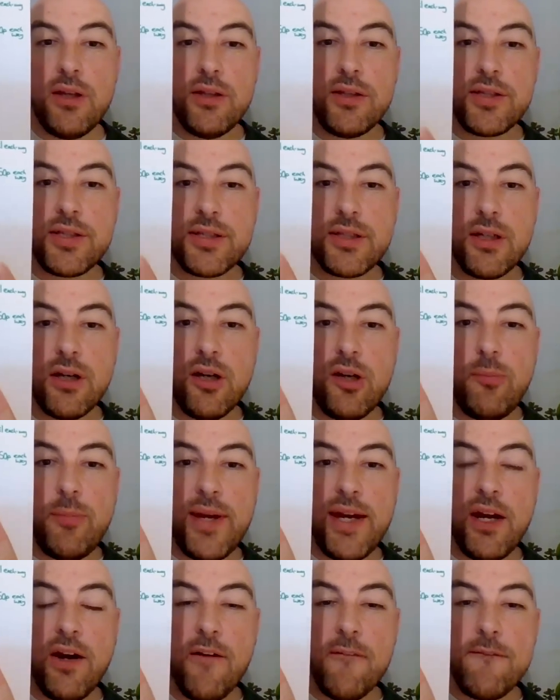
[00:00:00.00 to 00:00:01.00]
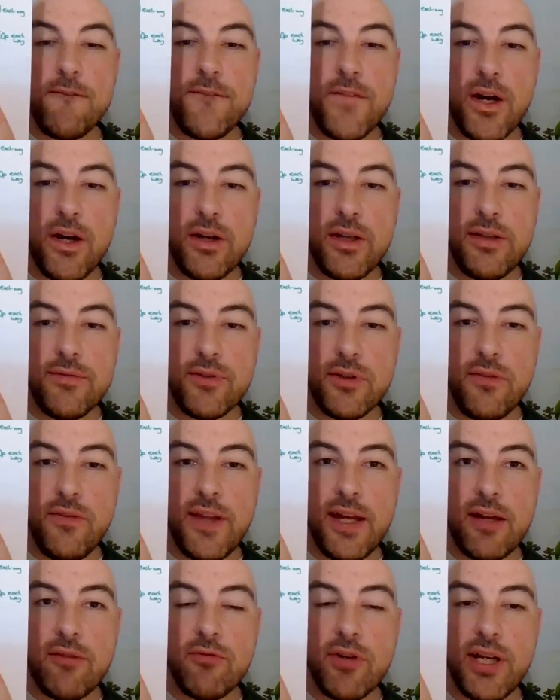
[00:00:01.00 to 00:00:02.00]
Skybet are five on
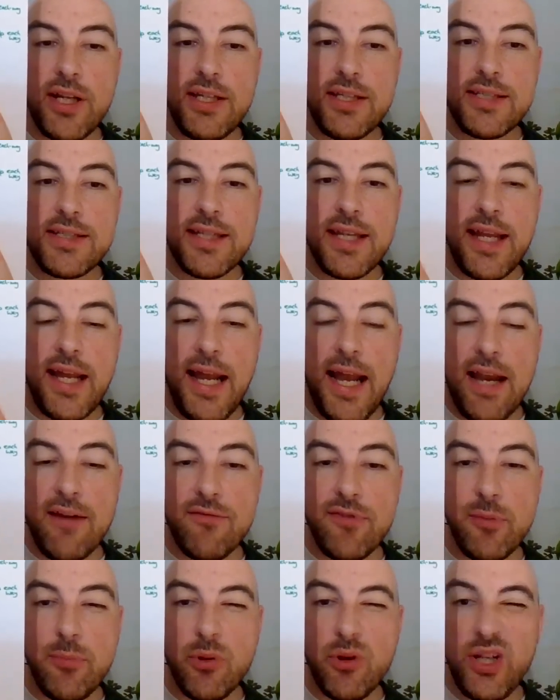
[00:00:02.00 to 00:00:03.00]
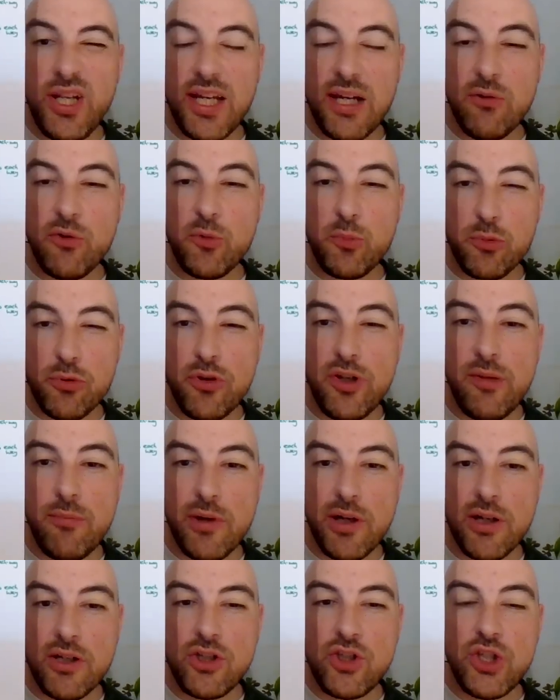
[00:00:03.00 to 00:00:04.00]
that race. Everybody else pretty
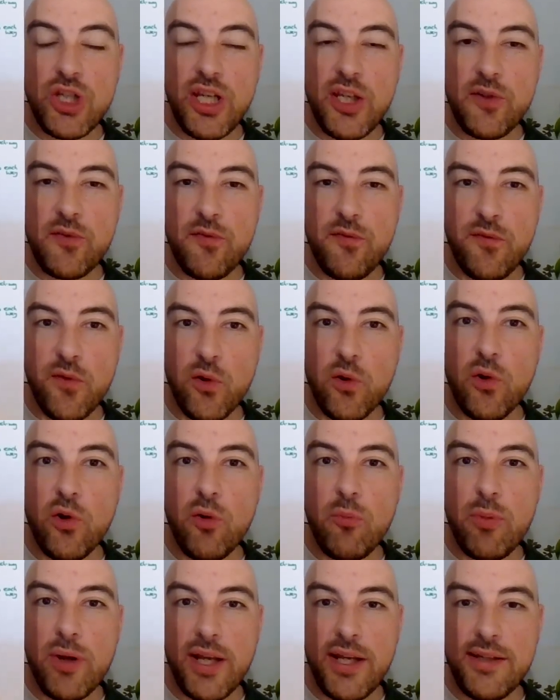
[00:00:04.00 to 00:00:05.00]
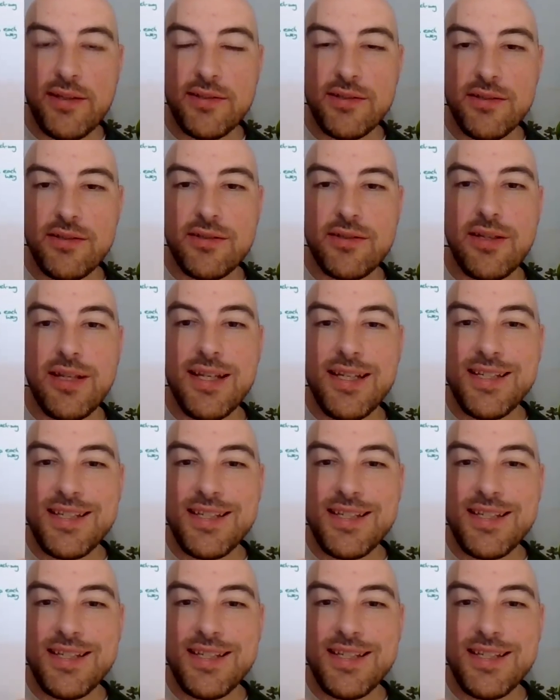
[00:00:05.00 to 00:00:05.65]
much is four places.